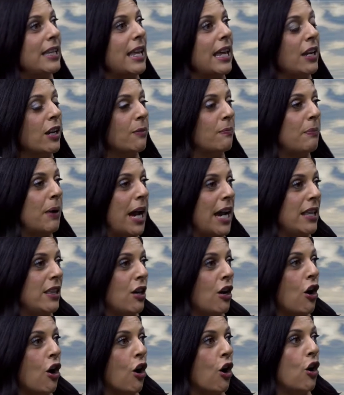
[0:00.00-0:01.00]
they could buy the
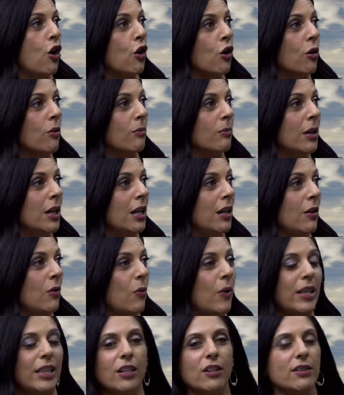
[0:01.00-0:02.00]
home
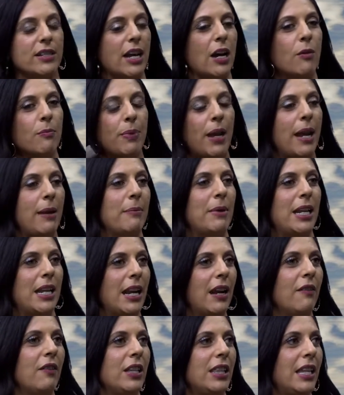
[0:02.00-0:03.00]
with their down payment and
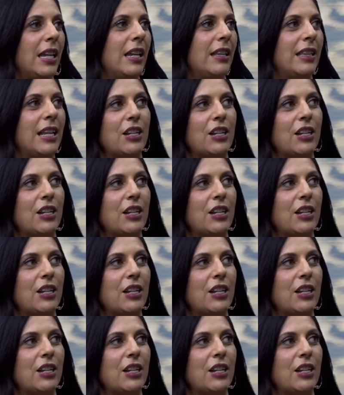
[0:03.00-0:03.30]
everything.